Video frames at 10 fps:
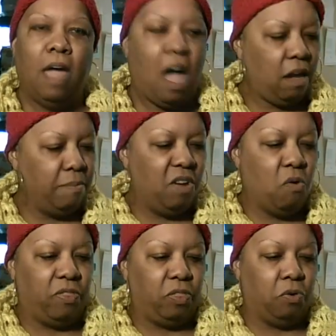I could be
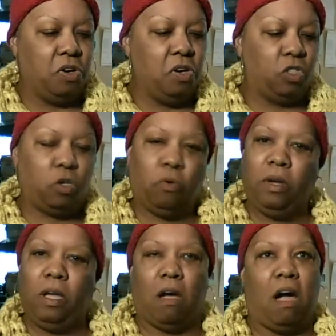going through Hoods
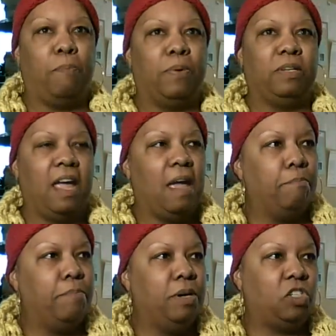Creek,
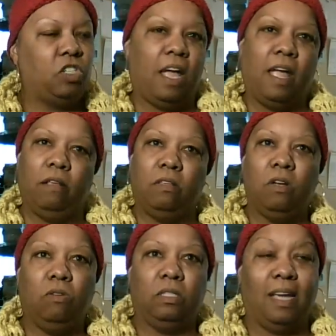Hoppertown, Bushtown,
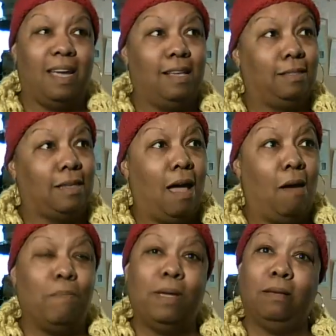Doolittown,
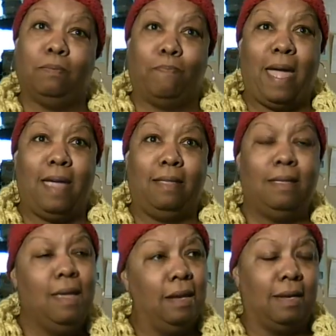Sawmills,
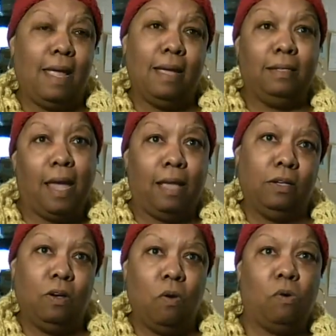Baton, downtown
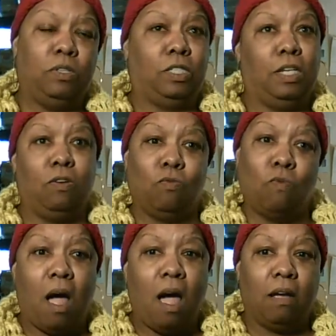Lenore, Cedar
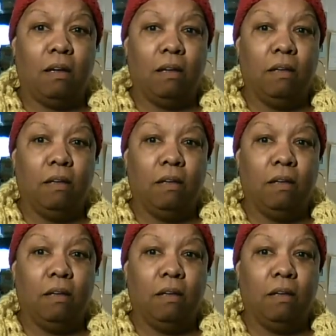Rock.